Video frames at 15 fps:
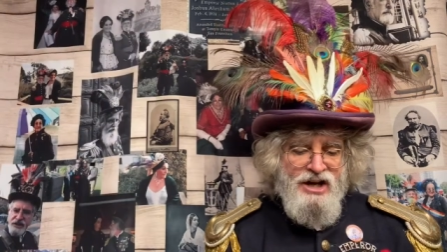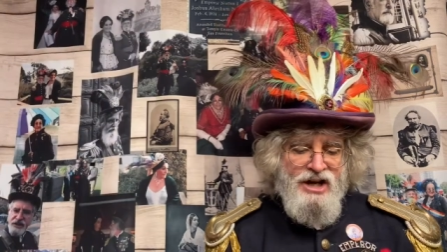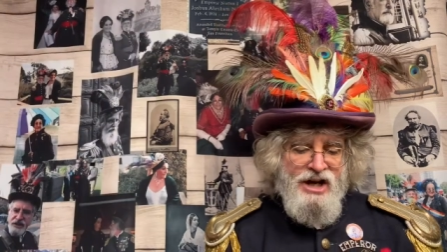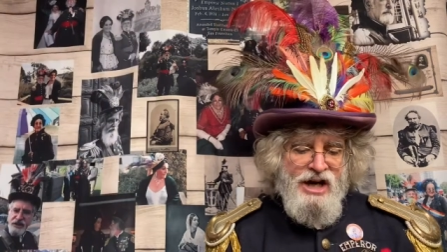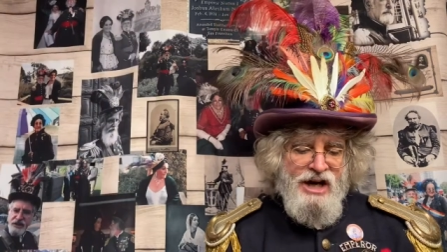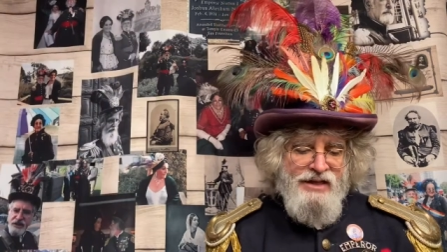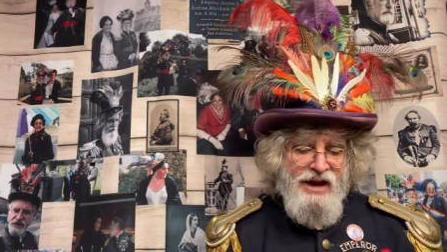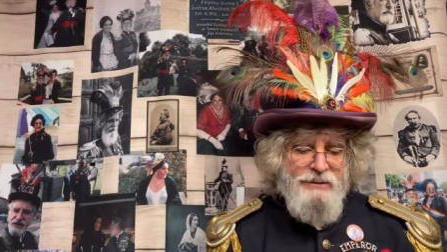
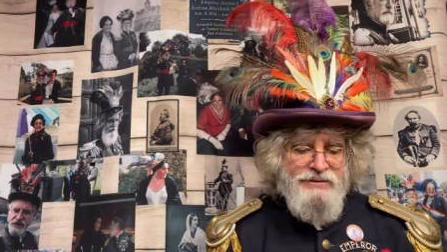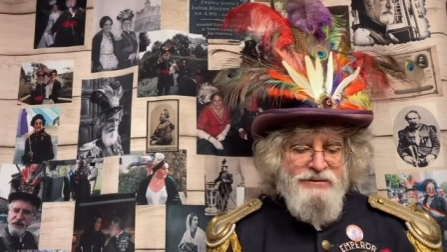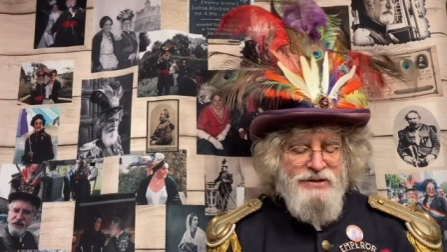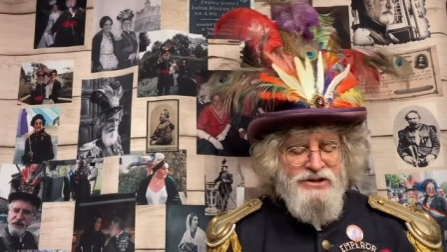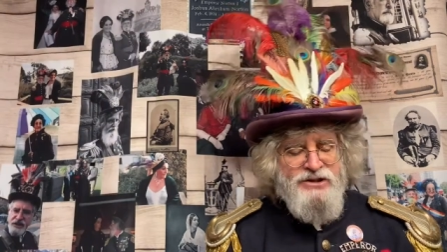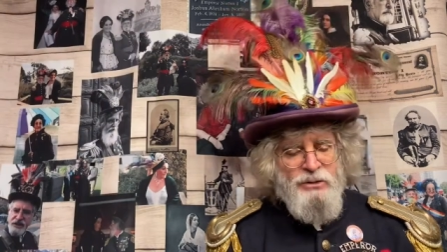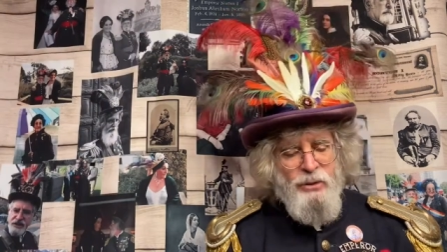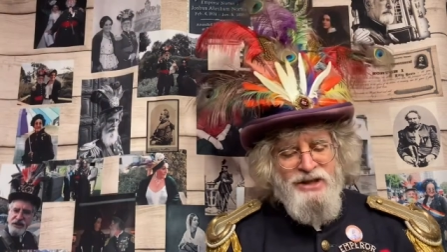Uh, that was for
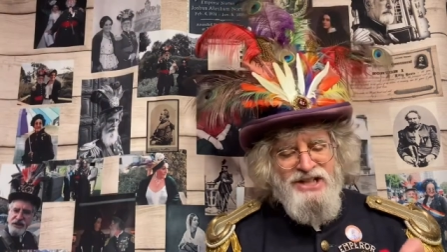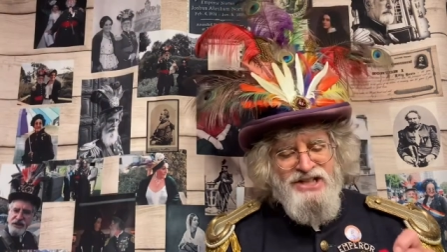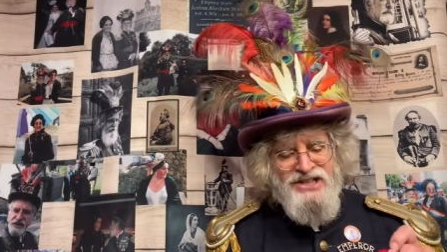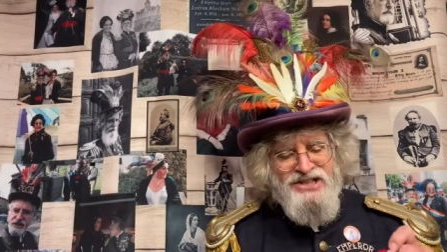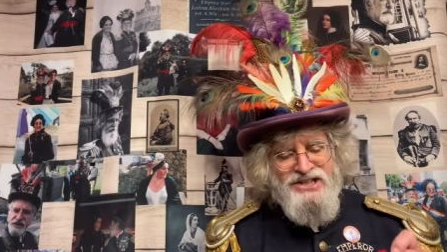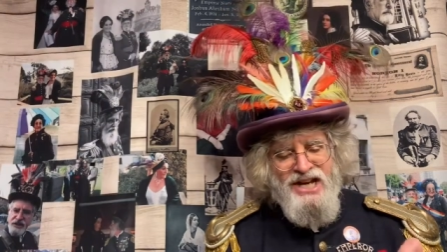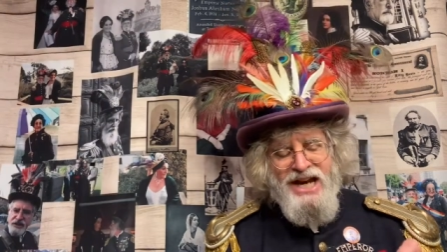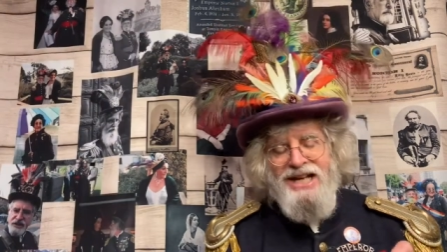the
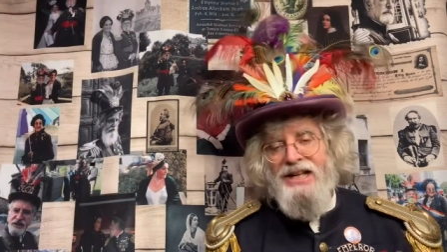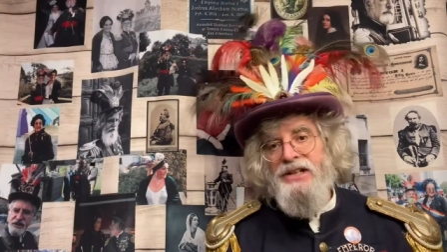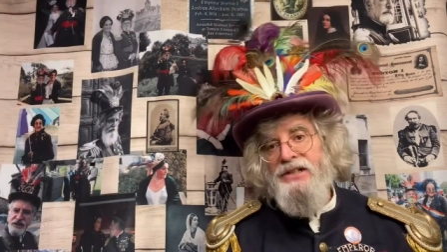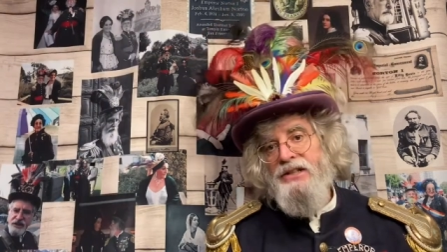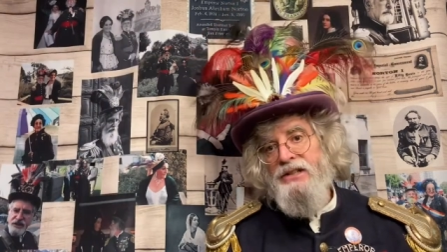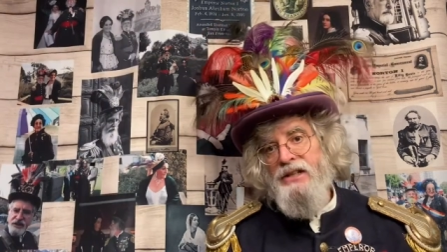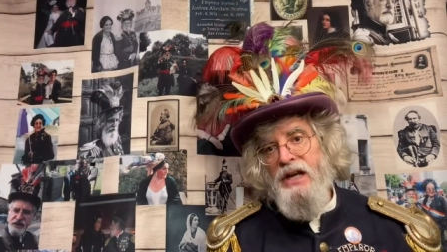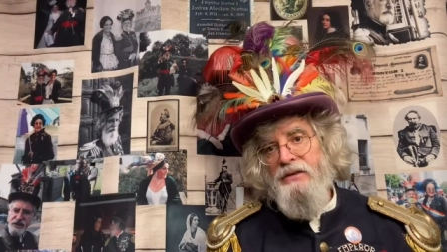22nd
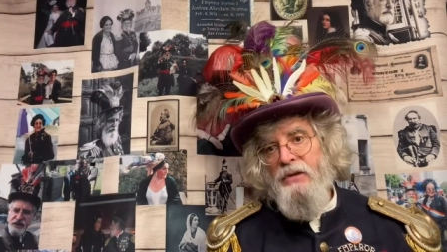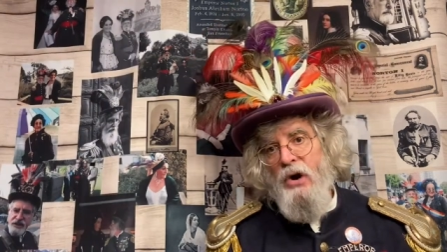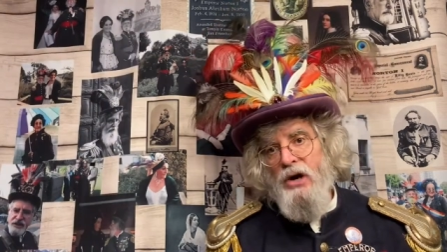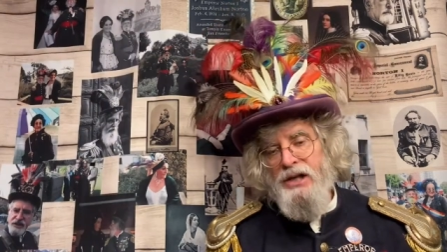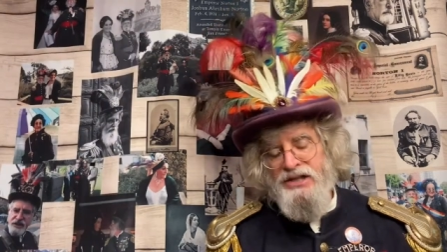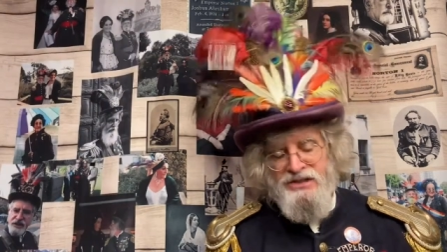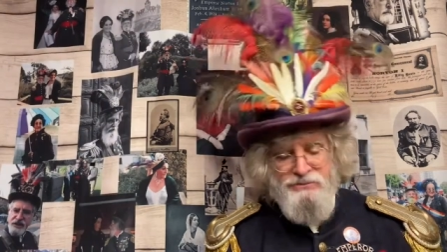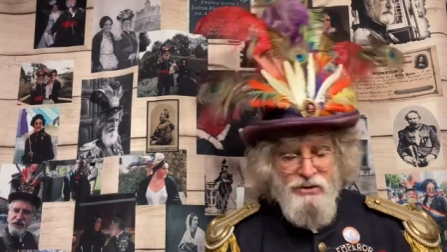of August.